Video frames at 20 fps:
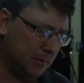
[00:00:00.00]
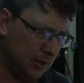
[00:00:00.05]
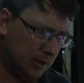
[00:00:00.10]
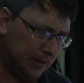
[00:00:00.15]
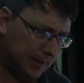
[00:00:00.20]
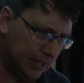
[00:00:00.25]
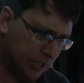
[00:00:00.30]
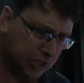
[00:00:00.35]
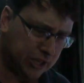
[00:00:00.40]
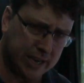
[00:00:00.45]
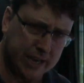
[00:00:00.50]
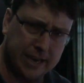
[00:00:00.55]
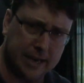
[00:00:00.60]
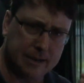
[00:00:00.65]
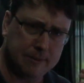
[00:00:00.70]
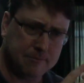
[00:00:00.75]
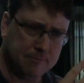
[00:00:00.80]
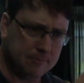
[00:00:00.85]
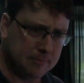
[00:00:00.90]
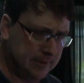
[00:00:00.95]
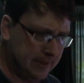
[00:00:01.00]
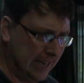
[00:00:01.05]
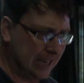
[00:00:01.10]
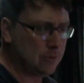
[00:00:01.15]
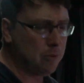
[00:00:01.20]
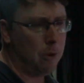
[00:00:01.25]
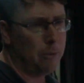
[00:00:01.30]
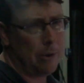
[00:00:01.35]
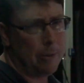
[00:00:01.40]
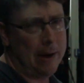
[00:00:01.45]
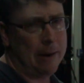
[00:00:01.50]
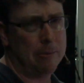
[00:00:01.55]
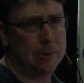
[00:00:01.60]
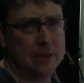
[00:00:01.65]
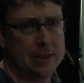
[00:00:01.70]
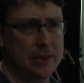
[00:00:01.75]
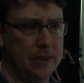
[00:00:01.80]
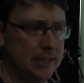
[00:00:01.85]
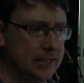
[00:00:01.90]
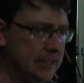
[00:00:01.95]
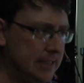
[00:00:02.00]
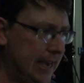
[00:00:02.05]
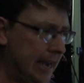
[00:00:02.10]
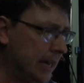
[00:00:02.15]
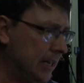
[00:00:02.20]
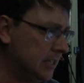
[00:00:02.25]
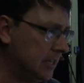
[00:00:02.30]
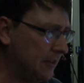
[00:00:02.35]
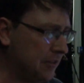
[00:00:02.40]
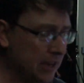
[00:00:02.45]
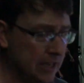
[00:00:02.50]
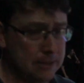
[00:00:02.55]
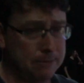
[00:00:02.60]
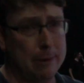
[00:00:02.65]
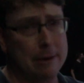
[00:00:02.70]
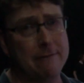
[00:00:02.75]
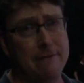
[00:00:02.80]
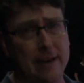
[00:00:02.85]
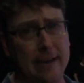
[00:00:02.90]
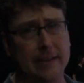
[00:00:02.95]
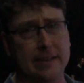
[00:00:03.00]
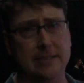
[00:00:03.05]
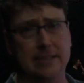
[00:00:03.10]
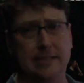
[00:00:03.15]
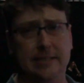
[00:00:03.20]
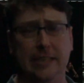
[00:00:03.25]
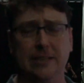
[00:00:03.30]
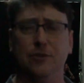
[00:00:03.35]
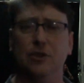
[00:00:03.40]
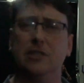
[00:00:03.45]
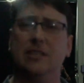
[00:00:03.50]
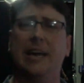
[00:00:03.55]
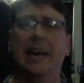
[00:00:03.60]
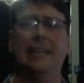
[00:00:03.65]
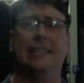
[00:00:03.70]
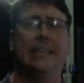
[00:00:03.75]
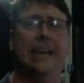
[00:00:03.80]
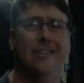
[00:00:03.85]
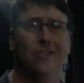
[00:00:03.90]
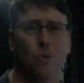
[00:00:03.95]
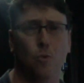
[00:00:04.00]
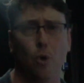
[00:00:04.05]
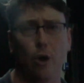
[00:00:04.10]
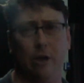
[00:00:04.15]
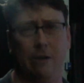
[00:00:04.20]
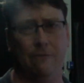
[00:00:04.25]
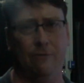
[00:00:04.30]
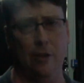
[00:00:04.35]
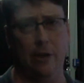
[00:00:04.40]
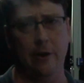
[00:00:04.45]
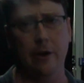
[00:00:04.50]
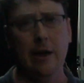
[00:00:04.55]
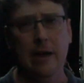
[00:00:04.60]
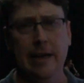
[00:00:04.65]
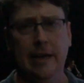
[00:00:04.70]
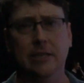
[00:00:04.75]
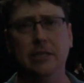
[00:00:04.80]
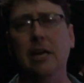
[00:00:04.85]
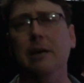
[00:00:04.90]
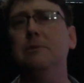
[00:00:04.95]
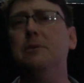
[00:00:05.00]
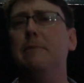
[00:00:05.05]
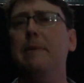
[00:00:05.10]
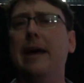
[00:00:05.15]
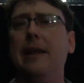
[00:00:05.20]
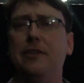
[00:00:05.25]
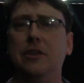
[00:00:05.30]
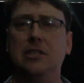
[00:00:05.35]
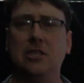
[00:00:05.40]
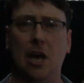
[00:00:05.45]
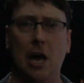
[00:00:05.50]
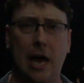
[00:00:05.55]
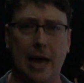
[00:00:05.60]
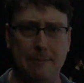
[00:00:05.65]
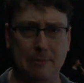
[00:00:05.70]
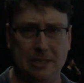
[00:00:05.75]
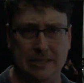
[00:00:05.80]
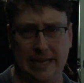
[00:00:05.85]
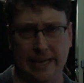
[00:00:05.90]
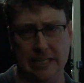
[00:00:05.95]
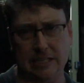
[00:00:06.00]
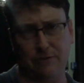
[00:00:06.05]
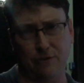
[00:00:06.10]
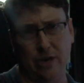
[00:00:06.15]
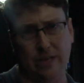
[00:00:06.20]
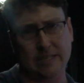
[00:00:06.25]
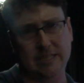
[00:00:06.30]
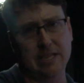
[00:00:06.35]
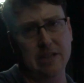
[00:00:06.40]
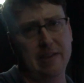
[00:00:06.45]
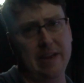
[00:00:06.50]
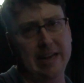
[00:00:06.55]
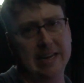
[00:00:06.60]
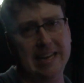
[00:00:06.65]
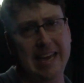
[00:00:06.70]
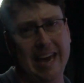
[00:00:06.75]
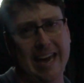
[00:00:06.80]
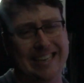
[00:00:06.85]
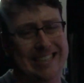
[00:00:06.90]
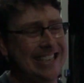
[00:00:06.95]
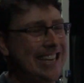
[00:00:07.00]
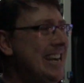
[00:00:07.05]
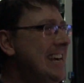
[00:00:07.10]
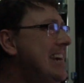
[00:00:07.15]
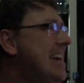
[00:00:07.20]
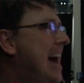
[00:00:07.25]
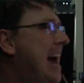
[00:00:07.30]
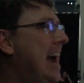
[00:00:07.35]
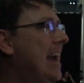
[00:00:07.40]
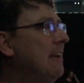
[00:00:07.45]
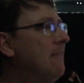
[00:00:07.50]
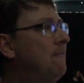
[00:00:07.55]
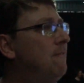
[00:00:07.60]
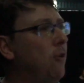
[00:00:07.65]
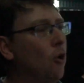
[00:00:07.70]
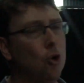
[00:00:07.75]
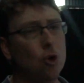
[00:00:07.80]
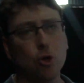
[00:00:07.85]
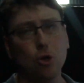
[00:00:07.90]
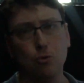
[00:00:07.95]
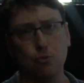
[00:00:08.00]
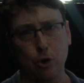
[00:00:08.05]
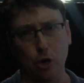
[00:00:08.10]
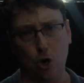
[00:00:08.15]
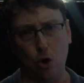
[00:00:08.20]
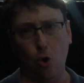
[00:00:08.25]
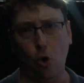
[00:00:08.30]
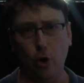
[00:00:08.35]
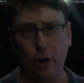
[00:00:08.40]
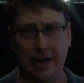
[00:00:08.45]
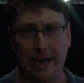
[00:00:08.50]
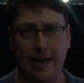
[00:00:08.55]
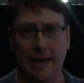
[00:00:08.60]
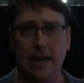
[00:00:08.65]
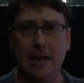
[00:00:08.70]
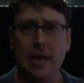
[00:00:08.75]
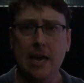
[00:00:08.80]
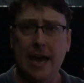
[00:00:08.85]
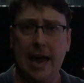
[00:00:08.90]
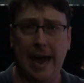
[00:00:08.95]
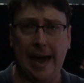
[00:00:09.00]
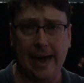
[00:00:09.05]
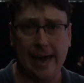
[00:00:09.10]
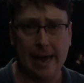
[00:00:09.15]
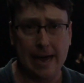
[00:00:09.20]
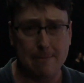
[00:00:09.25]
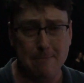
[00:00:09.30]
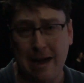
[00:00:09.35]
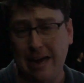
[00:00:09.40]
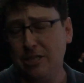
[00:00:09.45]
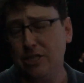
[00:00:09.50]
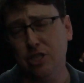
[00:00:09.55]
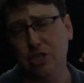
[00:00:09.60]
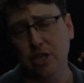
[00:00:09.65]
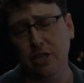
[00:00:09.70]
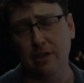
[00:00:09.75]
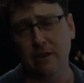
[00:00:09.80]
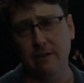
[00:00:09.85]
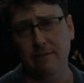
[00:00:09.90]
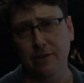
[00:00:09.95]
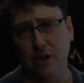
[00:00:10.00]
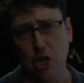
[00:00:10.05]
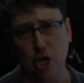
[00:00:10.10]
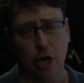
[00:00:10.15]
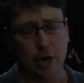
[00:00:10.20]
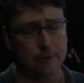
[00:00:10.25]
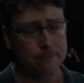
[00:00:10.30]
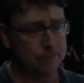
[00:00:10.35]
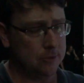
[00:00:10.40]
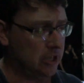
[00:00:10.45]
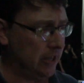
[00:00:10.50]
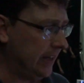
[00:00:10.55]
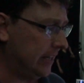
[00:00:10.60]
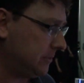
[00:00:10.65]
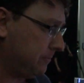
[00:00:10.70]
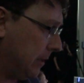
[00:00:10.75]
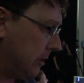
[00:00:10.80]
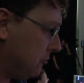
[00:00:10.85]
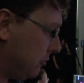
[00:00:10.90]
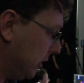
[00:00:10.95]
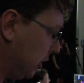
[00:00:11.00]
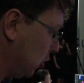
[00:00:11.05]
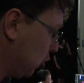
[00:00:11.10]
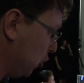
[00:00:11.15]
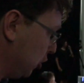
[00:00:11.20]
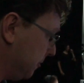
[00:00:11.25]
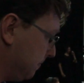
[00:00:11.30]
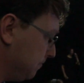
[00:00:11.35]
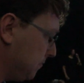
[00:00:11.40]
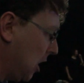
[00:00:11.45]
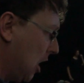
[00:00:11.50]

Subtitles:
this year, that's what we went with the sound. I think it's been fairly successful. It's cut down the workflow in terms about the time it takes for us to then get a full recording matched to the video. So that's been really good.